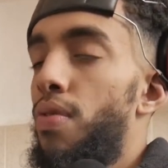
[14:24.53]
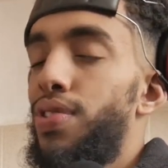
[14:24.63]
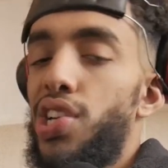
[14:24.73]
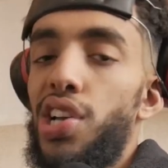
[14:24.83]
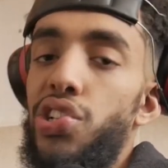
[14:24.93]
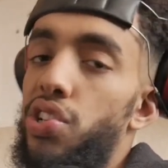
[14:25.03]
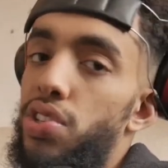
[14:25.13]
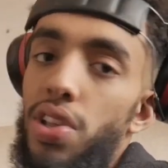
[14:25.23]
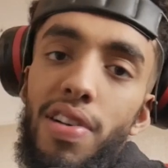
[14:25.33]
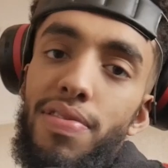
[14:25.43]
rejection
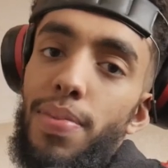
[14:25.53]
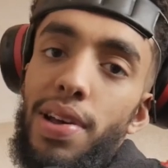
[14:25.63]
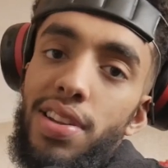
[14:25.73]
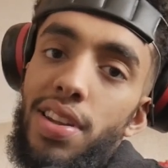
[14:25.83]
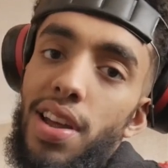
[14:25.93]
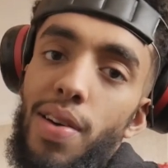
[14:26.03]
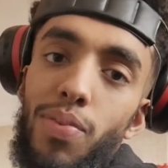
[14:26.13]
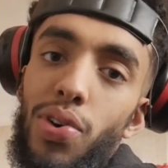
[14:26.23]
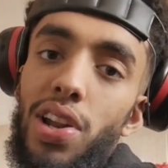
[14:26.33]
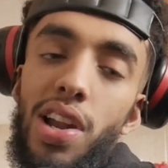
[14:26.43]
is tough, man. I'm
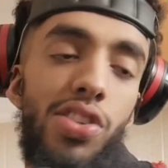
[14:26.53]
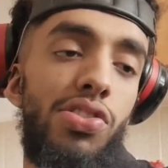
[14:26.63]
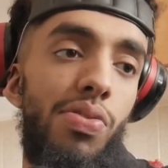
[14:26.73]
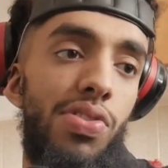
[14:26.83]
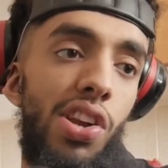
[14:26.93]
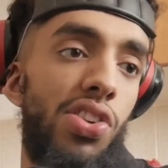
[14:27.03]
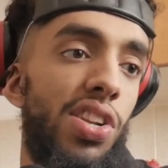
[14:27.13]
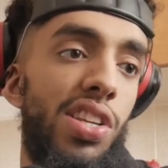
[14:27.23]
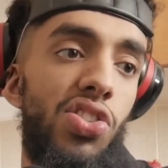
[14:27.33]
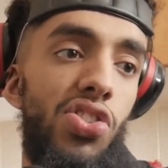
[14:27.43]
not gonna lie to you,
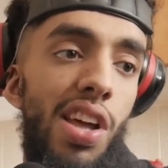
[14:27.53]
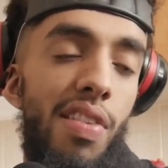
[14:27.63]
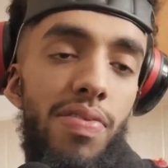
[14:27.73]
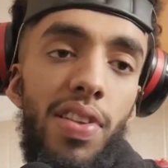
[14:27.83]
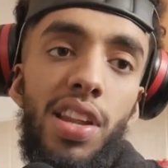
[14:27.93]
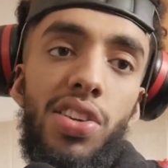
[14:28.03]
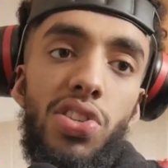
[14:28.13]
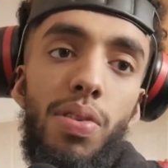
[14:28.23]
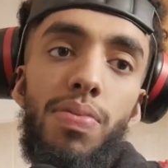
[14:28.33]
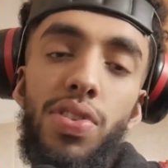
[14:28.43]
rejection is definitely
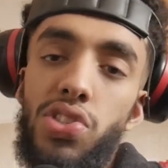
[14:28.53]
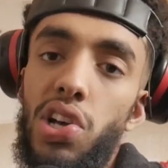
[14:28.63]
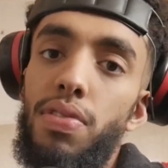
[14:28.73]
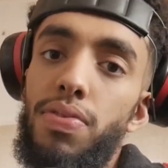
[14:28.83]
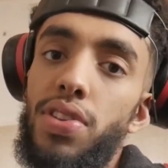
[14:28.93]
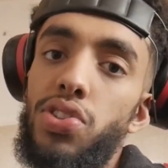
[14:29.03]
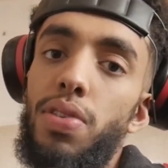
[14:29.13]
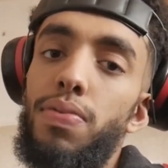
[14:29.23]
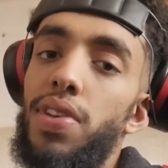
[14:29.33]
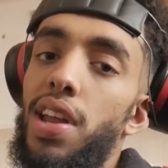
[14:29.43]
something tough and
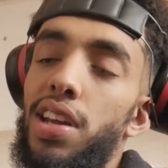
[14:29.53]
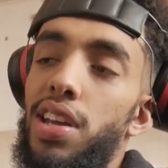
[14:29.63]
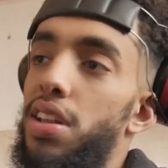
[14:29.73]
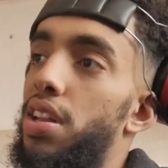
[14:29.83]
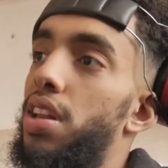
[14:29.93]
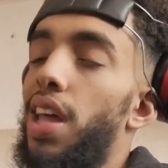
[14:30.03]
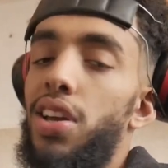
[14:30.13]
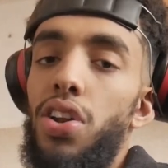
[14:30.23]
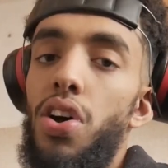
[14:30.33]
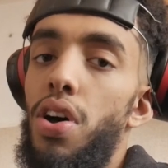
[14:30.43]
something that can
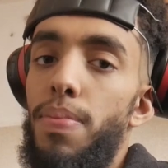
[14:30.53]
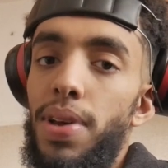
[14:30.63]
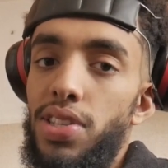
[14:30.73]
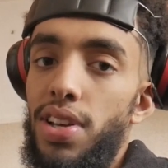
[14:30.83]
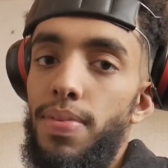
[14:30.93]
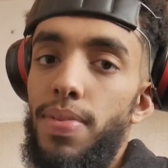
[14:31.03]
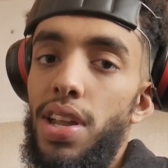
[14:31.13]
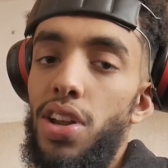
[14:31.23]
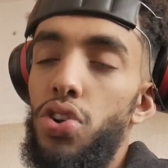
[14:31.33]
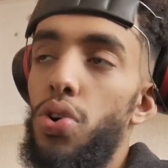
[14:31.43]
hurt big time.
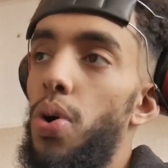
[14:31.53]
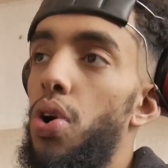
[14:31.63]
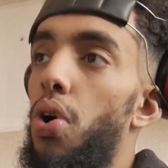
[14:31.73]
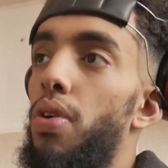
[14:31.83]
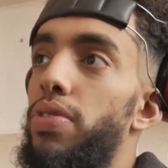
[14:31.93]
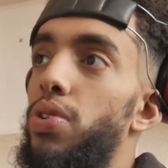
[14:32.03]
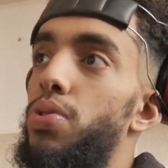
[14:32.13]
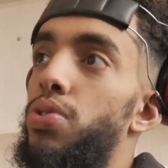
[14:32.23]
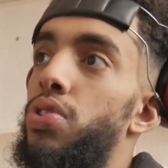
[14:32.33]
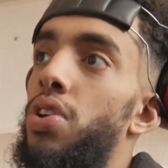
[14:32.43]
And I know a lot of
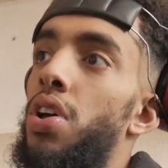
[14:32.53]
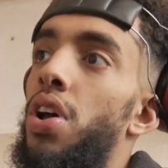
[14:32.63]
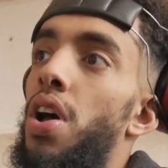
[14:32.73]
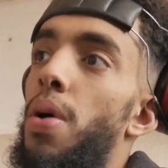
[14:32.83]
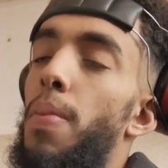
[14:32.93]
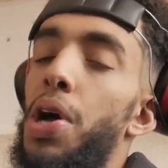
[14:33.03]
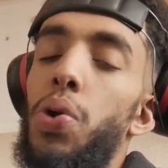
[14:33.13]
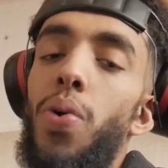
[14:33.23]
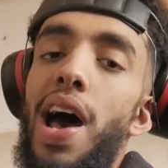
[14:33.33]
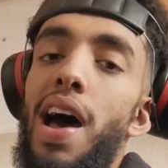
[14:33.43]
yous might
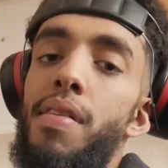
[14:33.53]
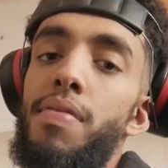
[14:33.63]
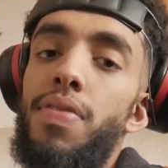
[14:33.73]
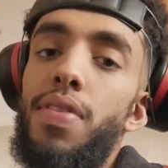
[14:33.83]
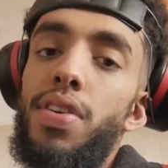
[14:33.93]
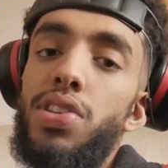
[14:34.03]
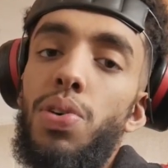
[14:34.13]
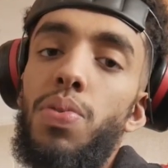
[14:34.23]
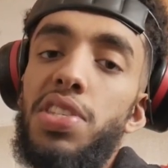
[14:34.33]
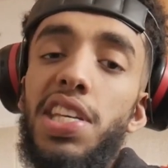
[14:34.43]
not have
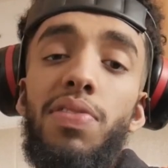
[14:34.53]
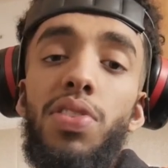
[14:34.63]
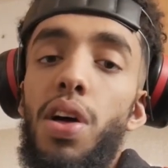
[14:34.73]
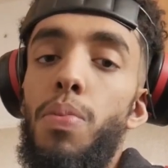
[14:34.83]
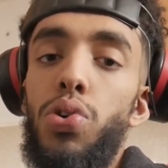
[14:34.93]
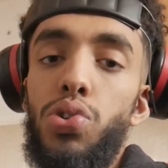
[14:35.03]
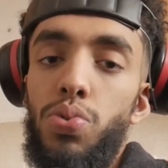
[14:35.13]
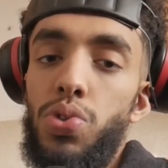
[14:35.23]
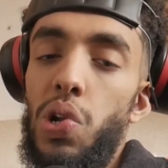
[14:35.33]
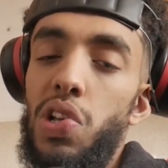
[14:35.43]
someone to give you that
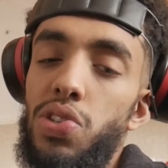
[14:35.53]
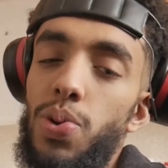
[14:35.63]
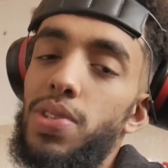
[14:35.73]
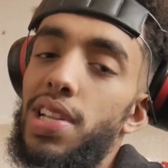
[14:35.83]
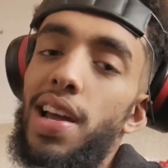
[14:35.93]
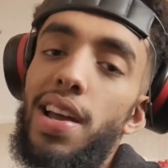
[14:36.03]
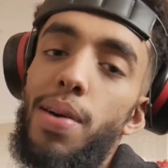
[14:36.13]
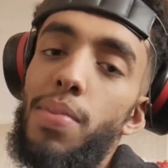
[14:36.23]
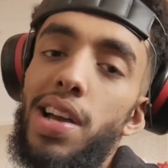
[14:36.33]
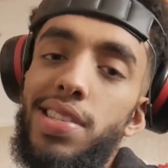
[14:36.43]
emotional solace, so it's like
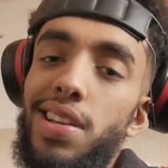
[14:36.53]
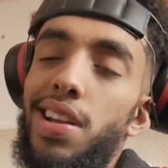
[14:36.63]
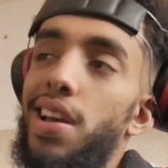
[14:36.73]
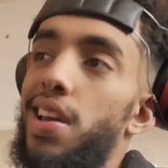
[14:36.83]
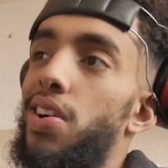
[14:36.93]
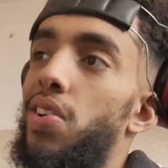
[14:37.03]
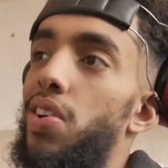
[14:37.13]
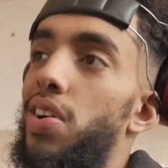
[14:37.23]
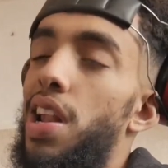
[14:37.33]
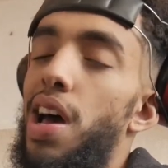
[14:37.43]
I'm acting like
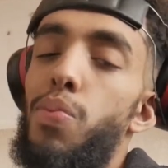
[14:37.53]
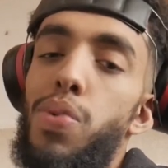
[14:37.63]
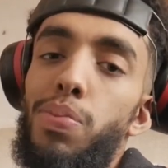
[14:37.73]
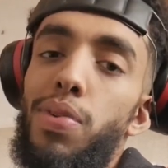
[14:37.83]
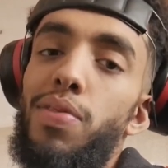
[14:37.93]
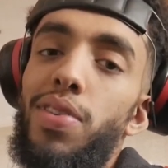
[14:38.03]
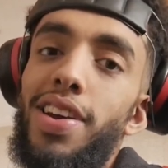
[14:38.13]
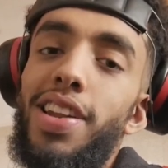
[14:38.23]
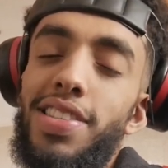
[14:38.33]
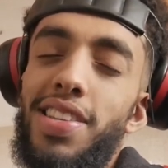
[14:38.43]
a big brother
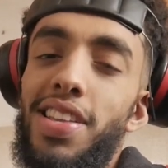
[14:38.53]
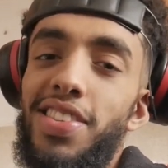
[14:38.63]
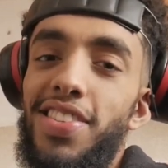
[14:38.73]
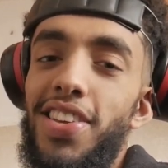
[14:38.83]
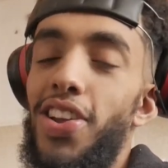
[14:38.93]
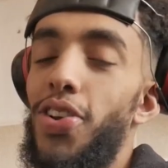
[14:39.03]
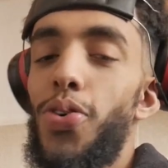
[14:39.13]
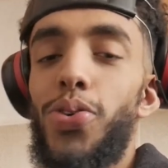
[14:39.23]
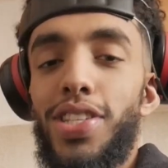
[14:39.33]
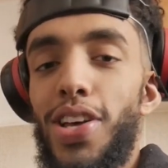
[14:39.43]
in a sense. And I
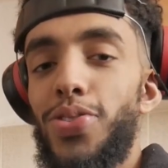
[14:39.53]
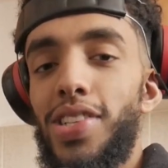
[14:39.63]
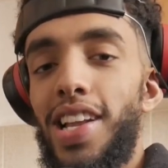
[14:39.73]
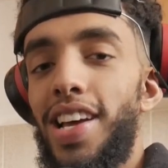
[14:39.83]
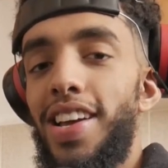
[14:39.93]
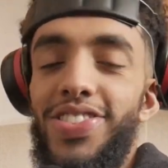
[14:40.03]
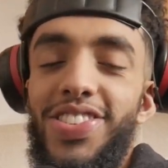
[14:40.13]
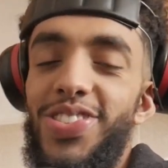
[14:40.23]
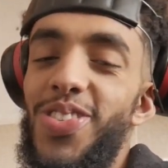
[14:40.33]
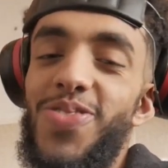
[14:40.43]
know it sounds like
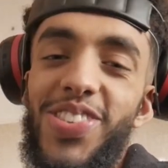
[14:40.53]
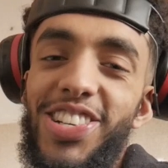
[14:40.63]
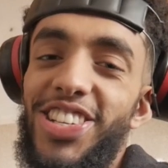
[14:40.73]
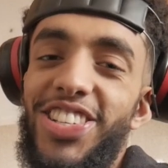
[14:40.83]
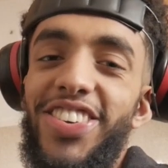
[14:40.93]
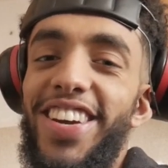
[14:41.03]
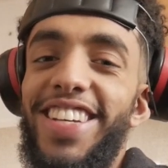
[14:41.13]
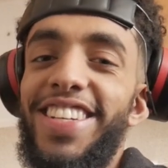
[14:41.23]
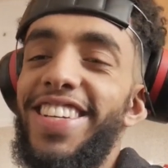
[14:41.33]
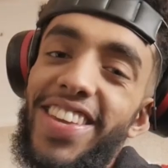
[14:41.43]
so much
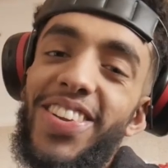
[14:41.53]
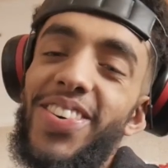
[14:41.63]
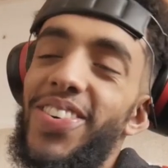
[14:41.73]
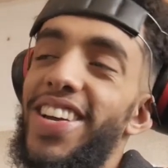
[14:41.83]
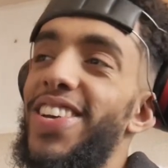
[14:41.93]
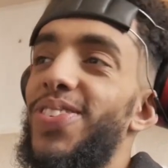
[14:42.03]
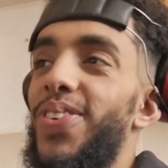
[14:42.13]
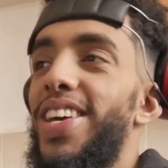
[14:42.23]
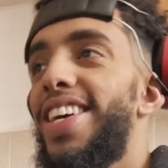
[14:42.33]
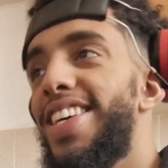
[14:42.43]
trash, you know, it is
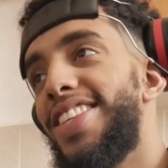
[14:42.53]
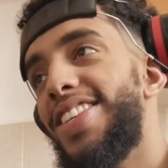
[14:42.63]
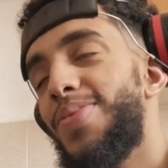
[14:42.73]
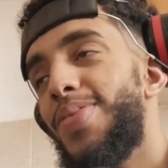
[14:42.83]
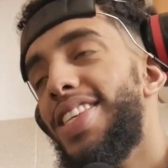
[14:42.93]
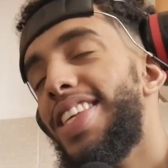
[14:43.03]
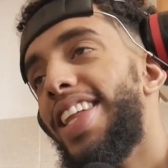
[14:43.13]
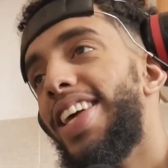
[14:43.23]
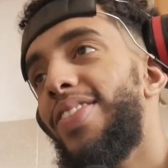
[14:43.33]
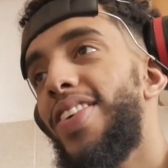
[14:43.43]
what it is. Please
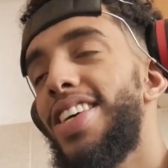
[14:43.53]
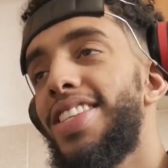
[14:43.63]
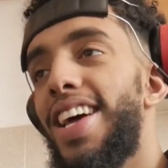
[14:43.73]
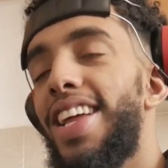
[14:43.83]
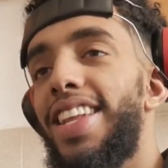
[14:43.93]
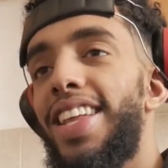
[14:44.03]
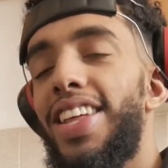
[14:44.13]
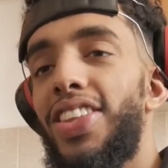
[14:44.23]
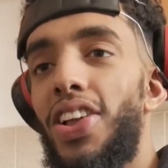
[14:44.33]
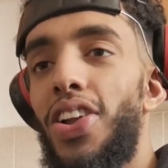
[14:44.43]
take the advice. And
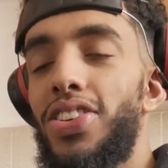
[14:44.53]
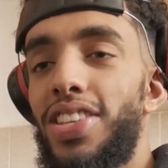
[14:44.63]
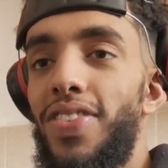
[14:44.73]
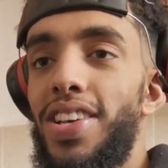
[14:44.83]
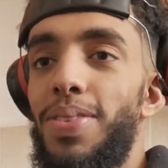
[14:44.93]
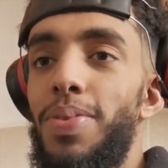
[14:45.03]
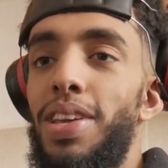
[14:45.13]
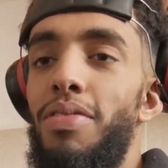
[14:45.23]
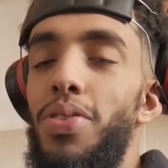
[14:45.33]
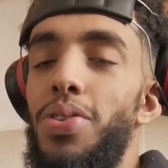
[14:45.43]
the last advice I'm gonna
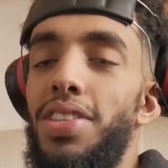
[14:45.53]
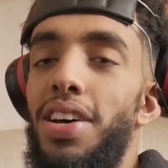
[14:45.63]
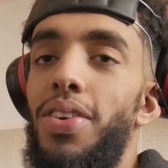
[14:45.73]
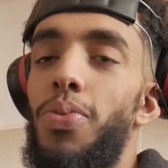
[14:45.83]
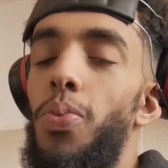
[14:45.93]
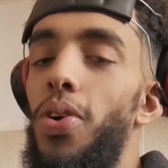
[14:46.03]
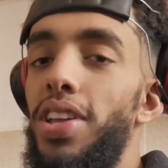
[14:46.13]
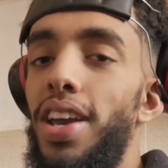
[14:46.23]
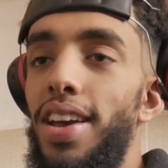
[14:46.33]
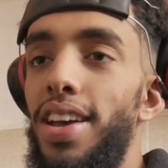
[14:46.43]
give you is that 1
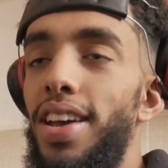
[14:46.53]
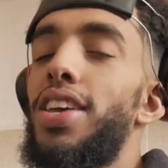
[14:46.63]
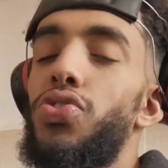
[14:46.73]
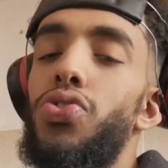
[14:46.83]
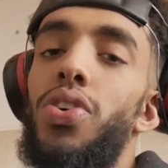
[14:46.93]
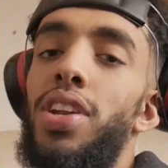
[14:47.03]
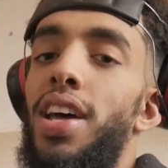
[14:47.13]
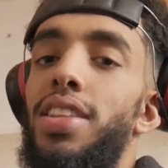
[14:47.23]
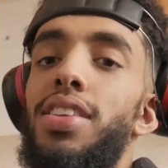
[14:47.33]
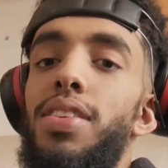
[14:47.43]
year is not
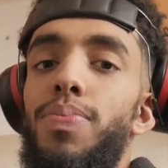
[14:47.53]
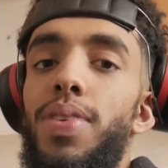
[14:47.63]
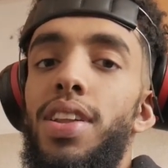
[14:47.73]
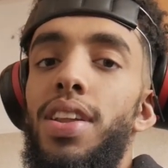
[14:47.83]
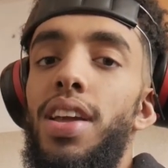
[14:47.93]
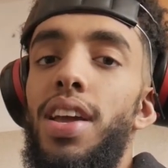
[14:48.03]
that deep, man.